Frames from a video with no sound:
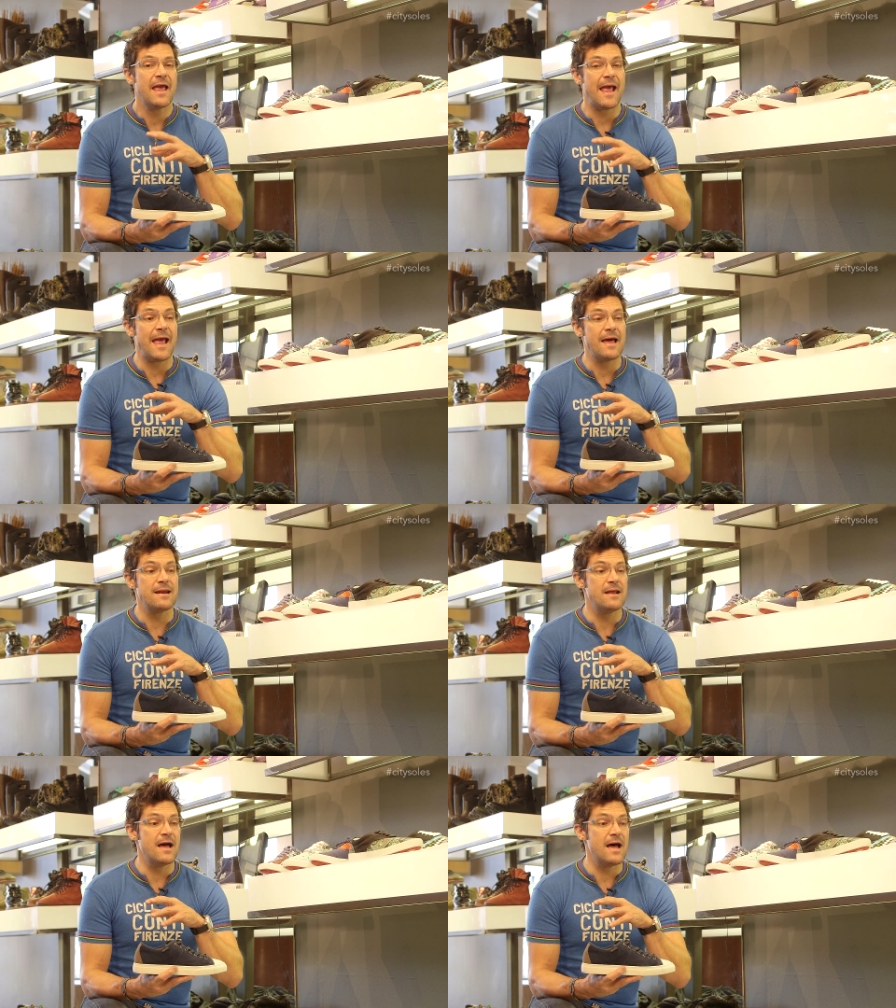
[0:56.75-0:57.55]

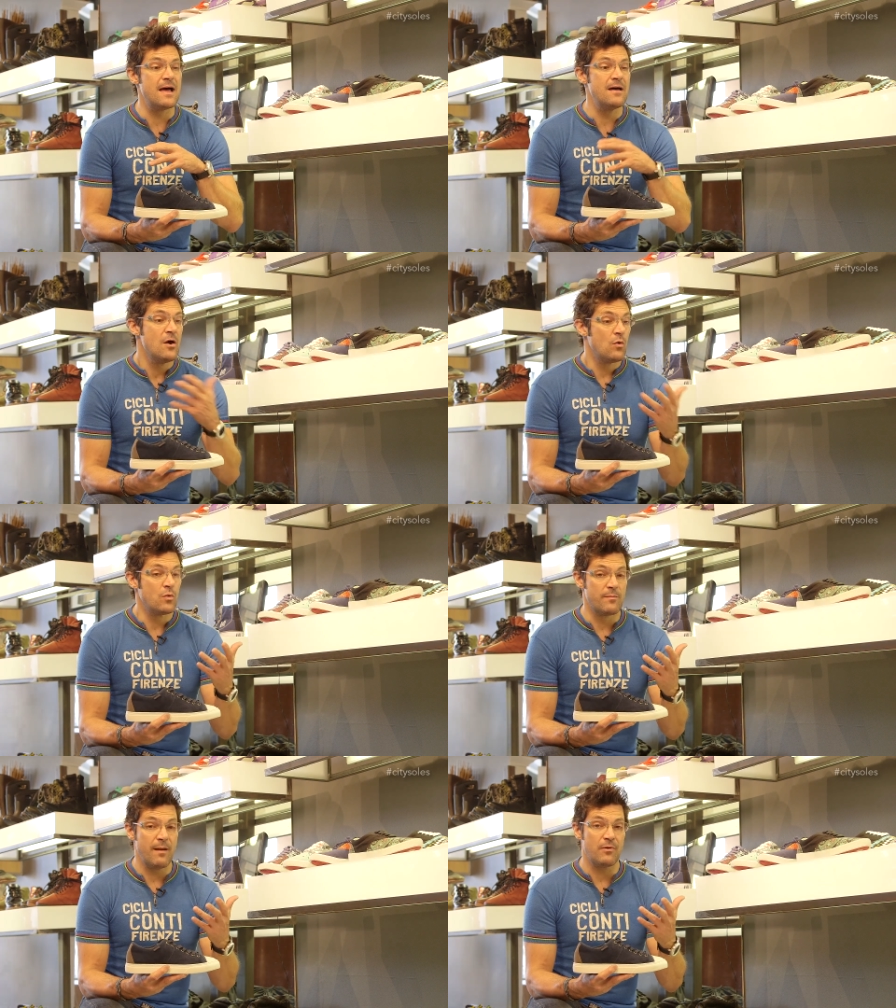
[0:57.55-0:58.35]
And uh, we
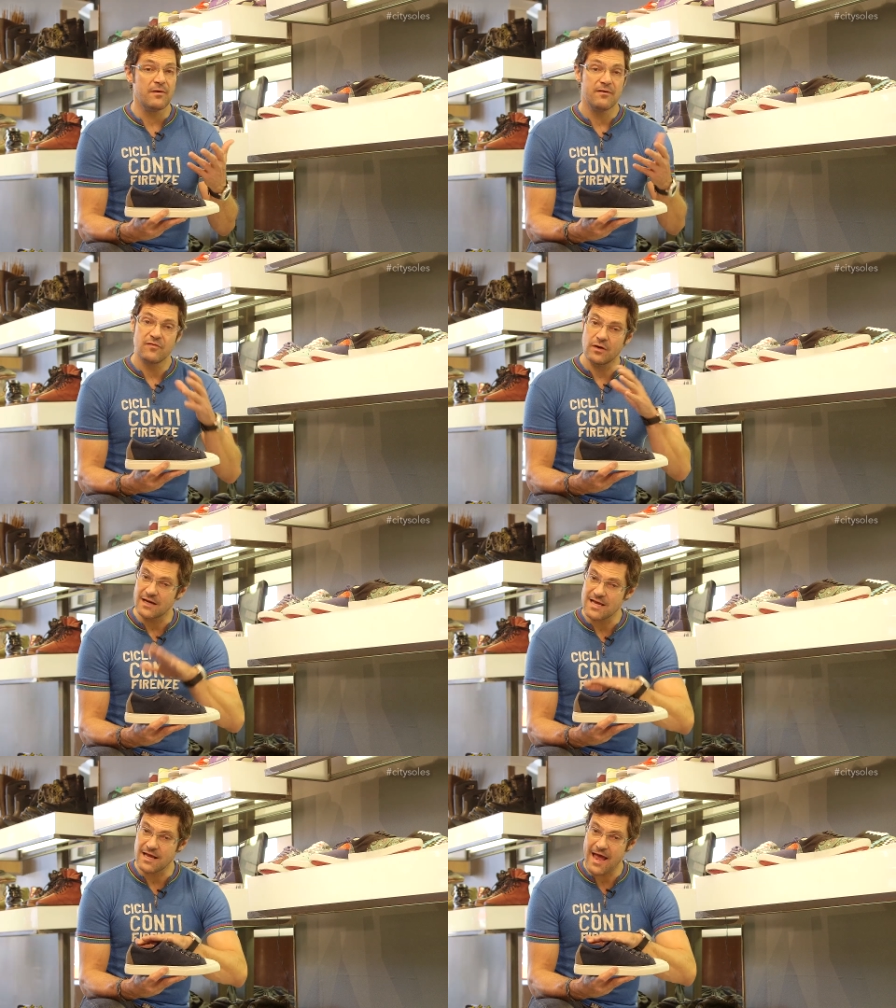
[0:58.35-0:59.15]
remember, if you're gonna
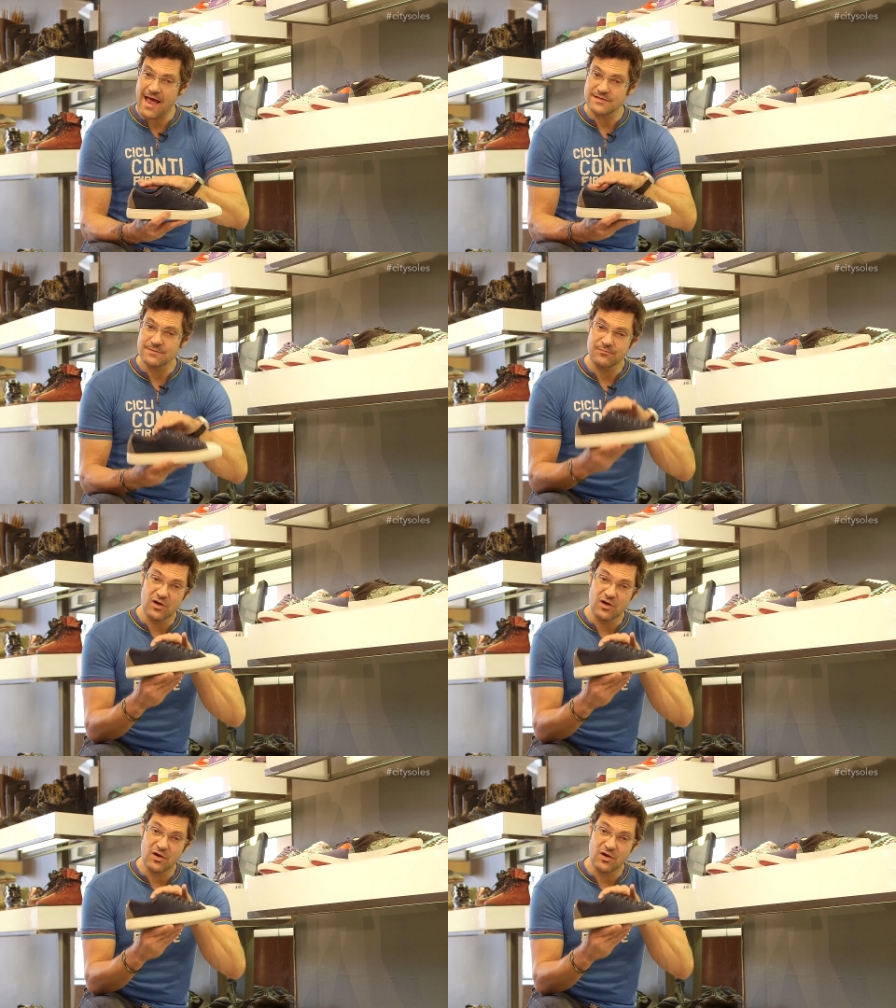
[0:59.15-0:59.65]
kick ass,